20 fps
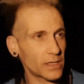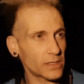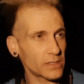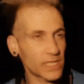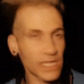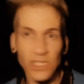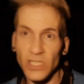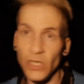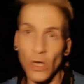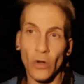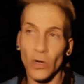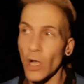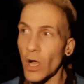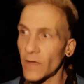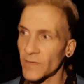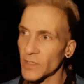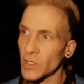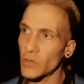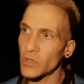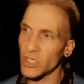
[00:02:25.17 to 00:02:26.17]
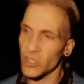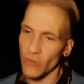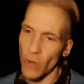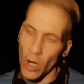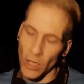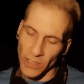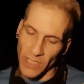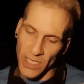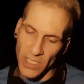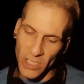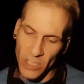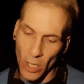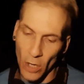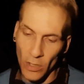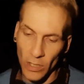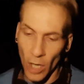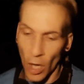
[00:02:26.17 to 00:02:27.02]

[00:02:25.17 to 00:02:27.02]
they start off so strong. They start